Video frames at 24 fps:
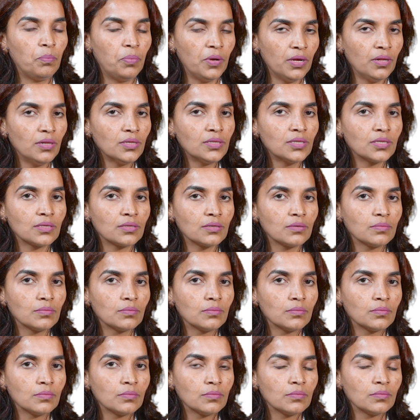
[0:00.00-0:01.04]
bills
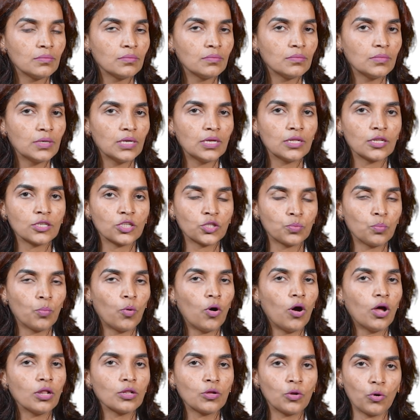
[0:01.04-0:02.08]
in a
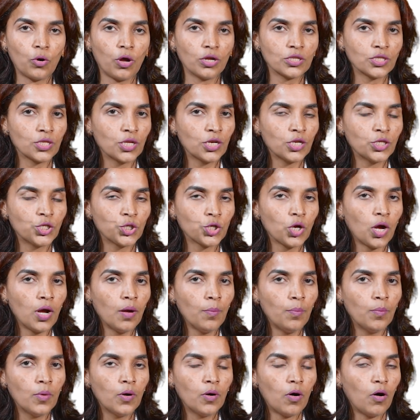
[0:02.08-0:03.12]
small grocery
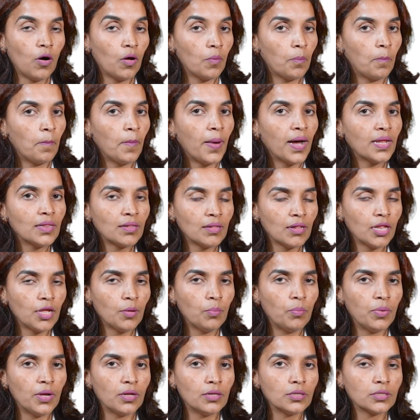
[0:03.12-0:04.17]
shop or monthly
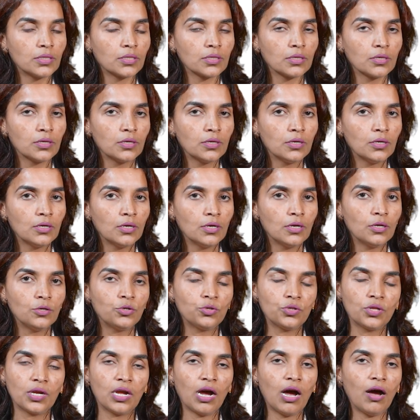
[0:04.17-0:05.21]
bills to
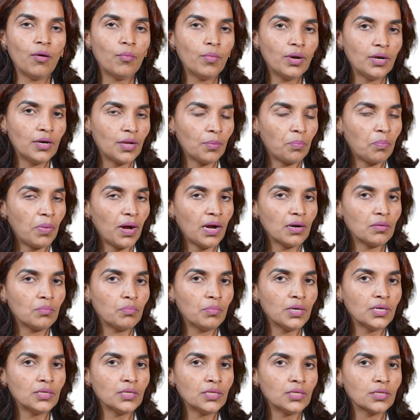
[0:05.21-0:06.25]
the government
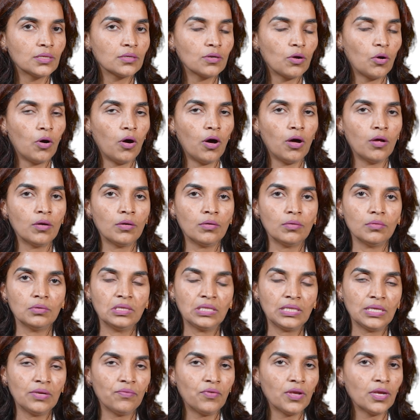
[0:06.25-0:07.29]
departments or
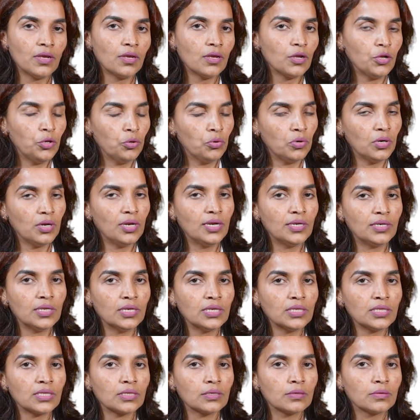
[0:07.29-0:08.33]
civic
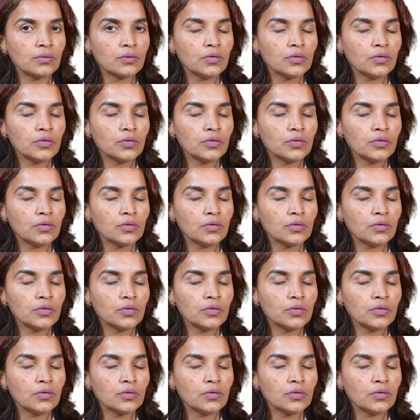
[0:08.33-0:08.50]
utilities